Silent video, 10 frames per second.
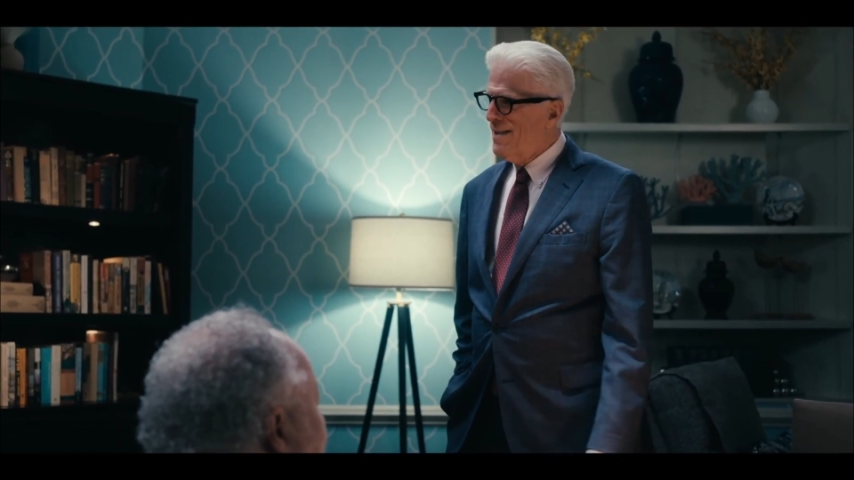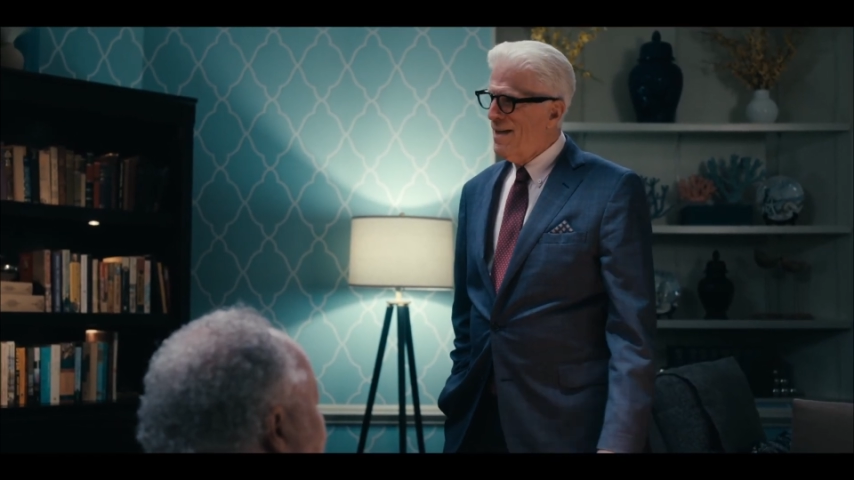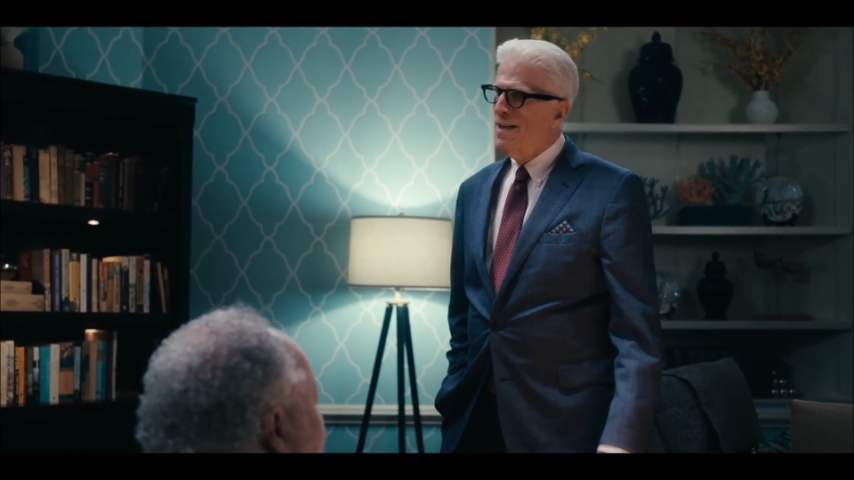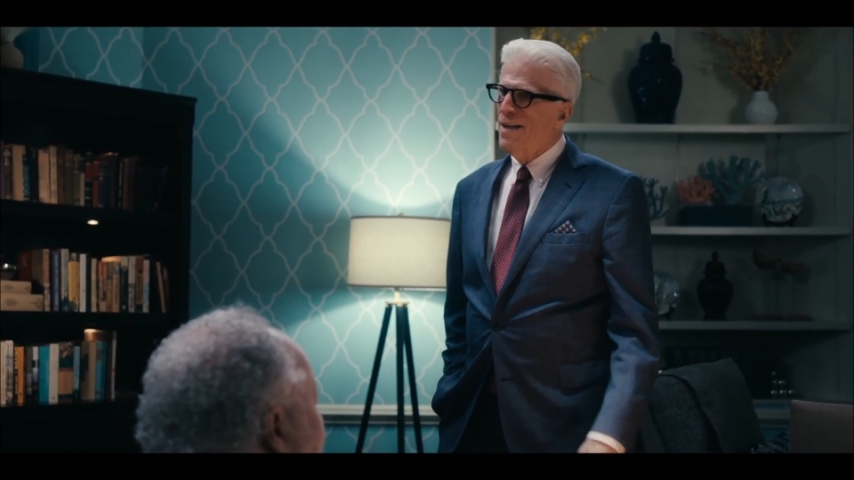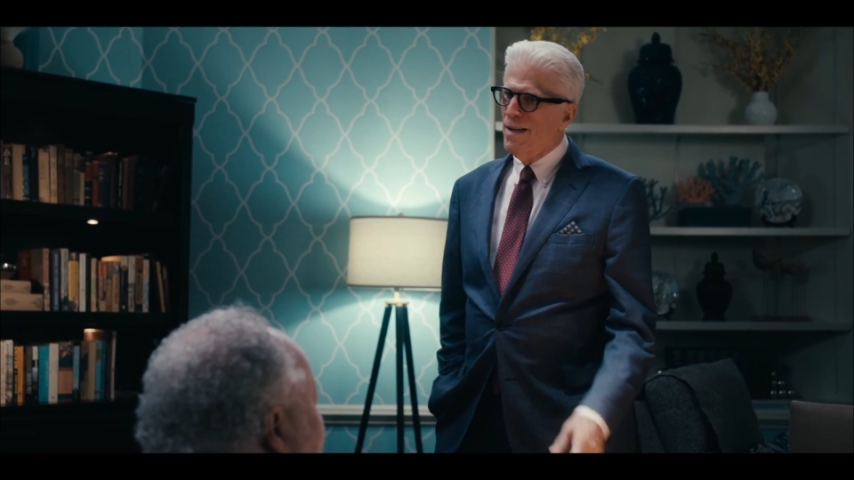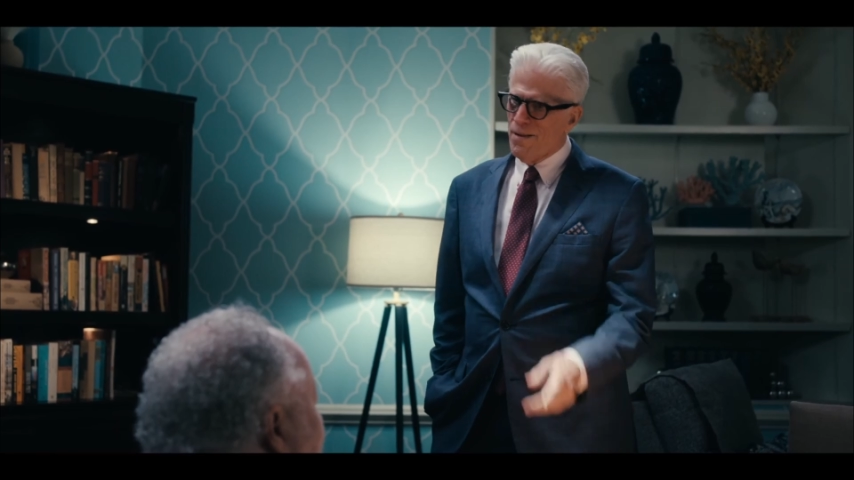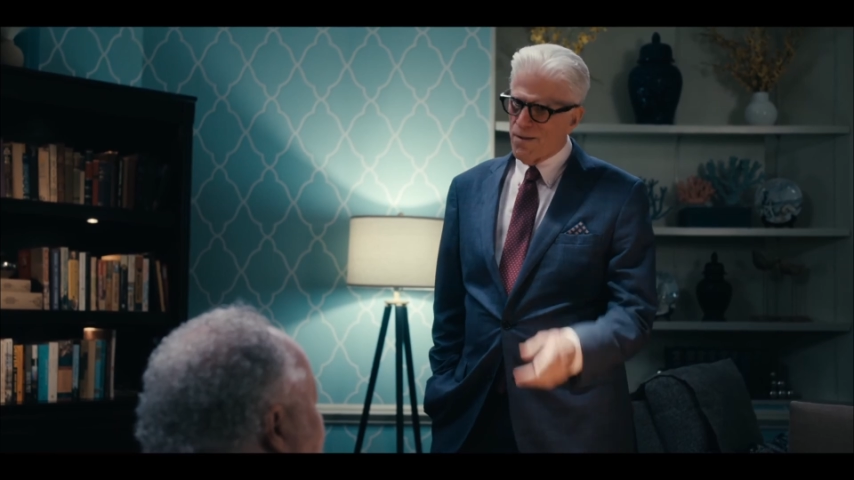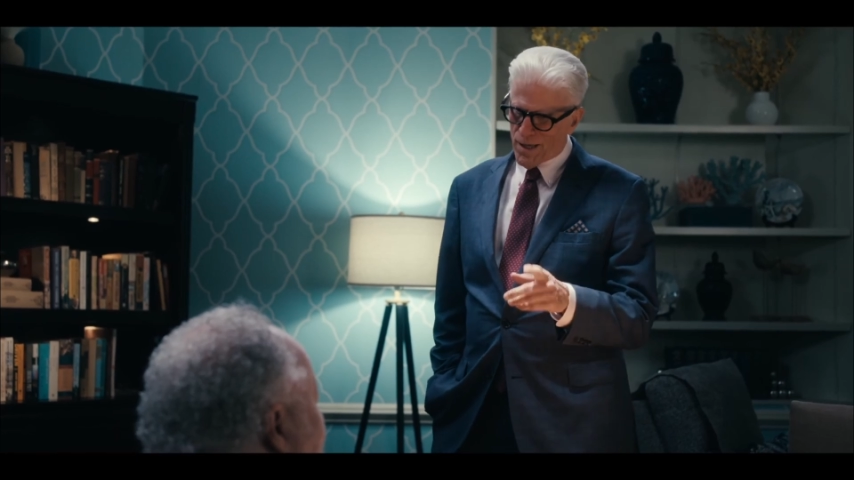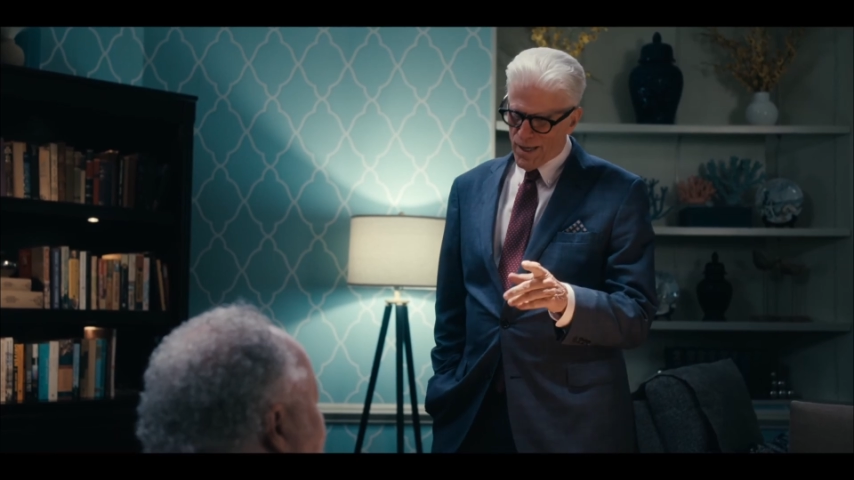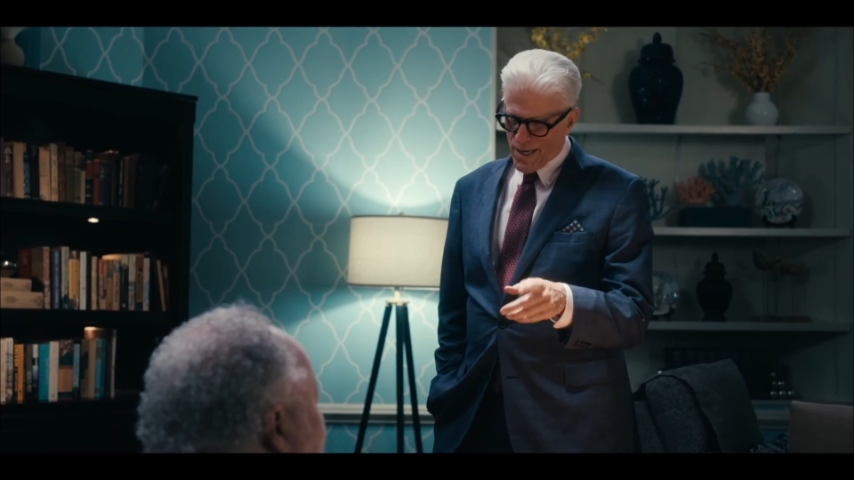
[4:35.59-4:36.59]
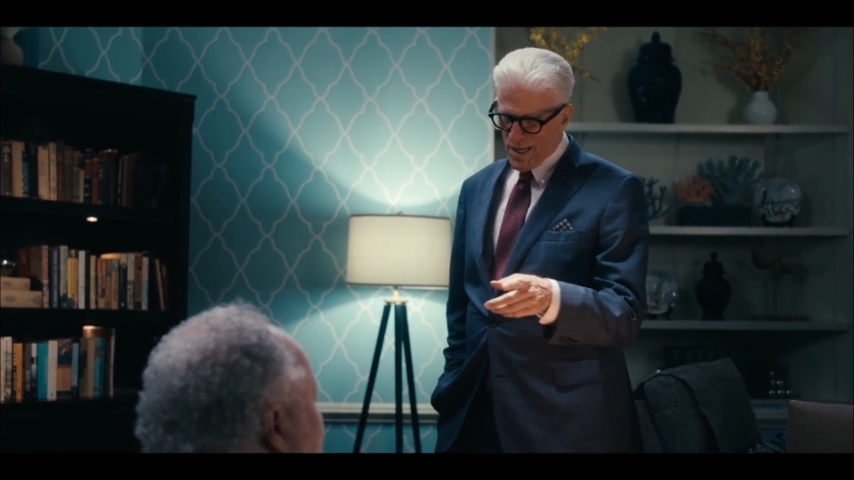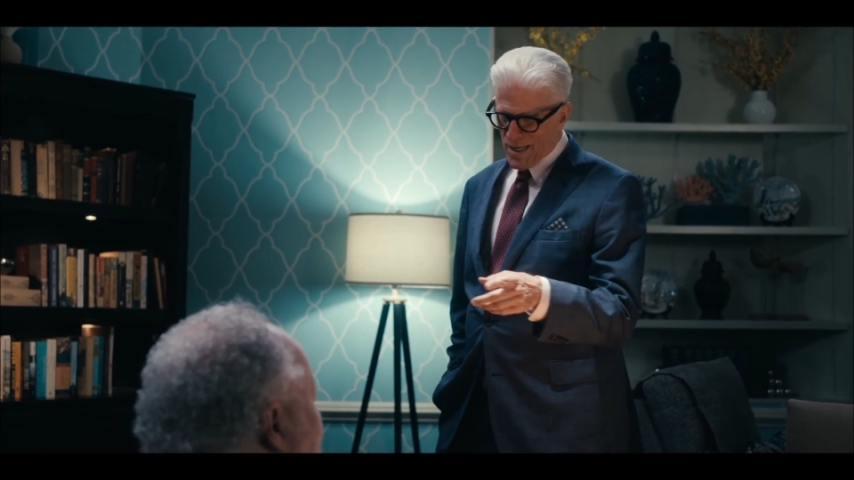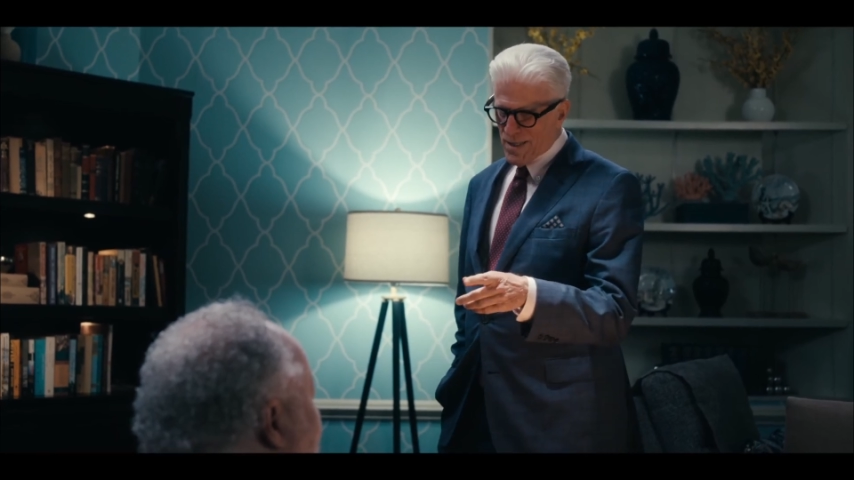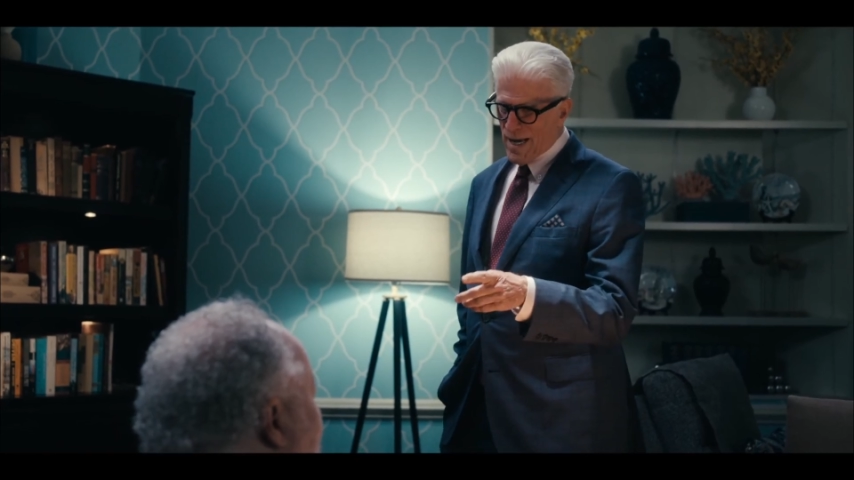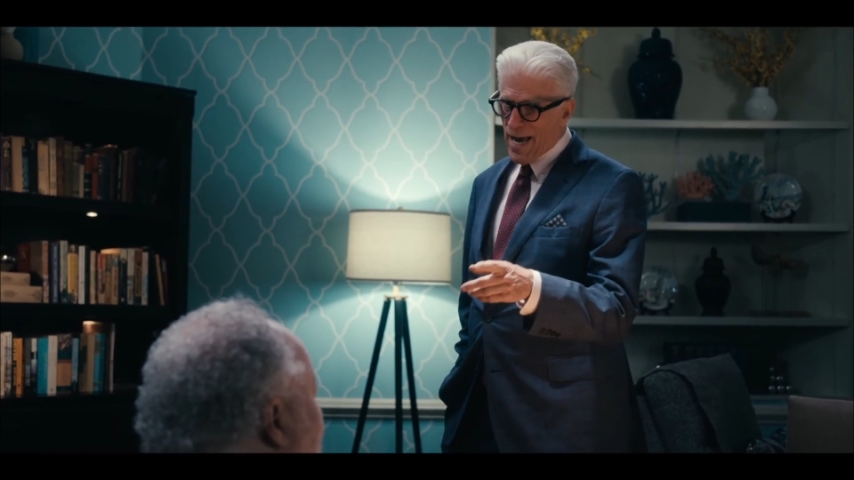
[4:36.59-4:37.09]
show for weeks
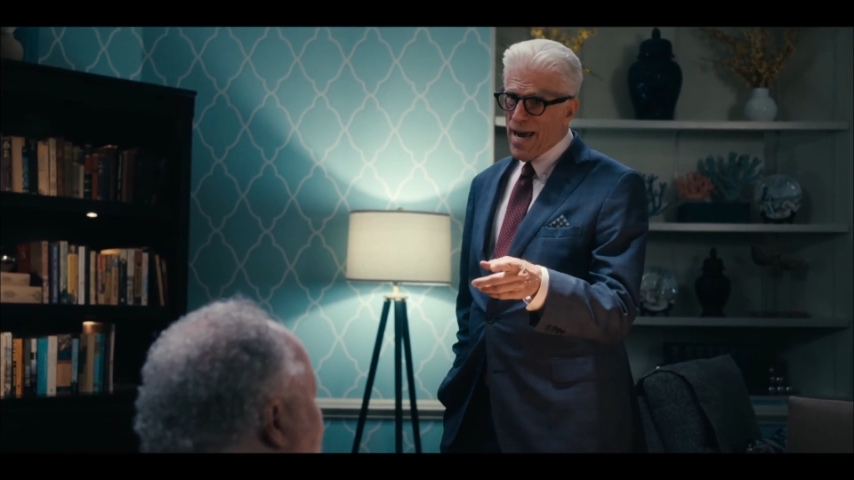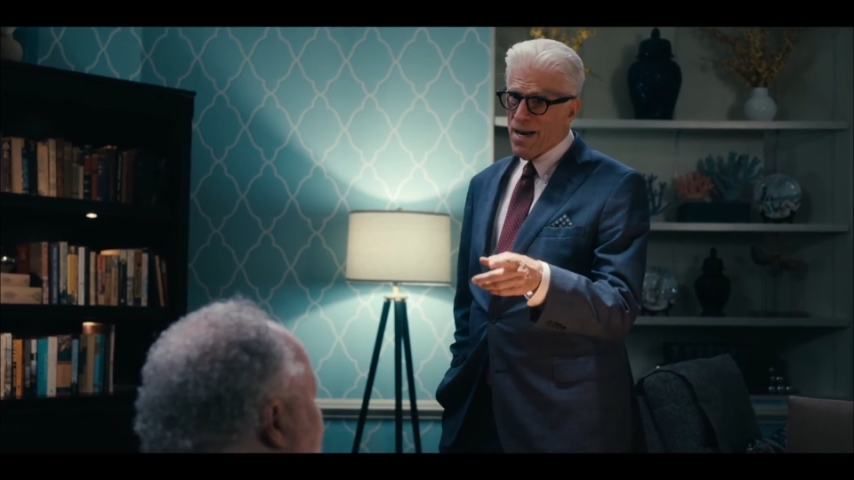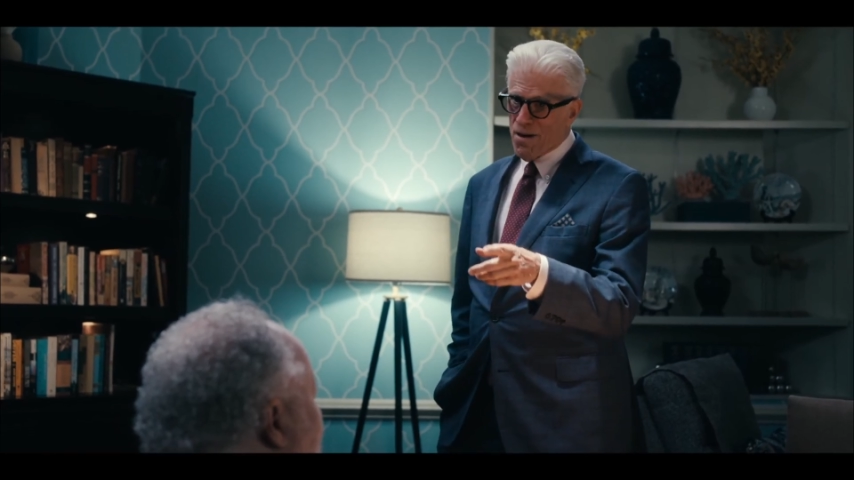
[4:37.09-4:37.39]
necessarily,